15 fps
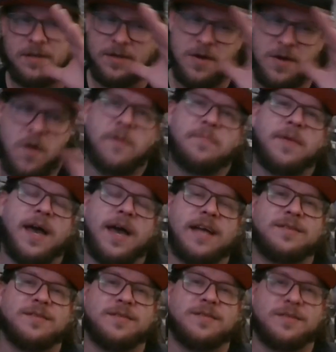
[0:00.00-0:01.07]
going back
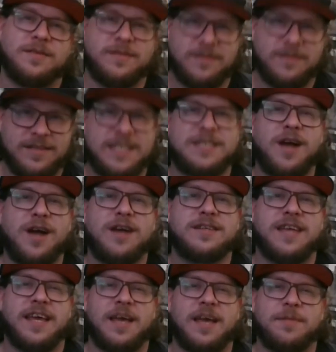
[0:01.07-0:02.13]
to the Shark
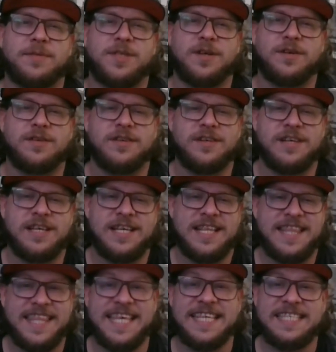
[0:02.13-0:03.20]
Tank episode.
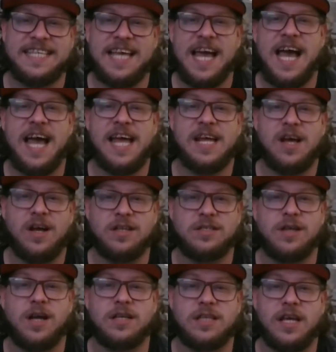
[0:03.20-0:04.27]
This guy on
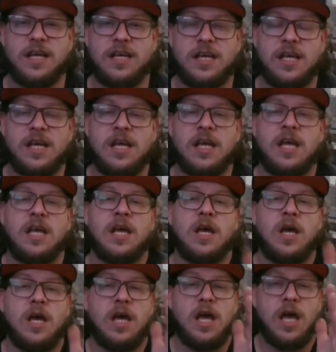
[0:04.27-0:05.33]
Shark Tank
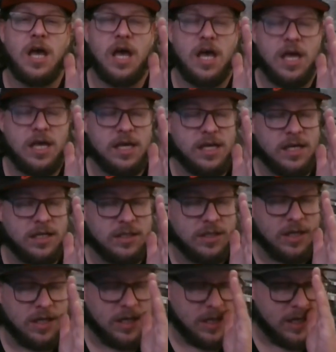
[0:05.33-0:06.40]
is,
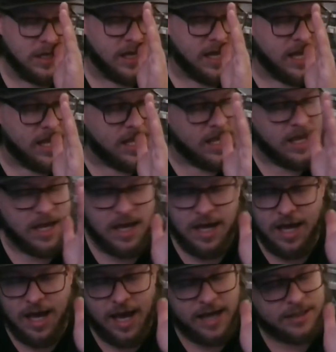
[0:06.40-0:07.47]

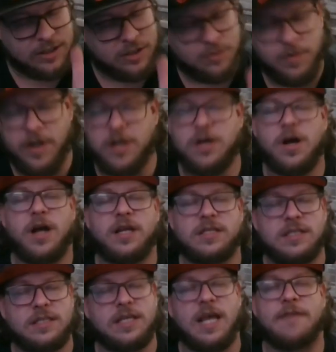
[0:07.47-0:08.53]
I swear to God, it's
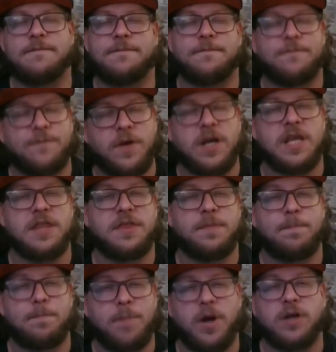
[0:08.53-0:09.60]
the same freaking
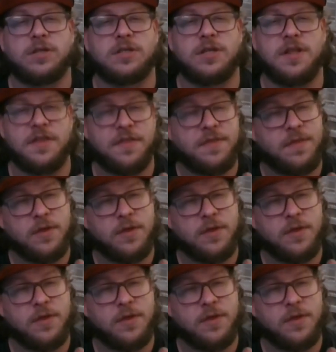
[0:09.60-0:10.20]
person,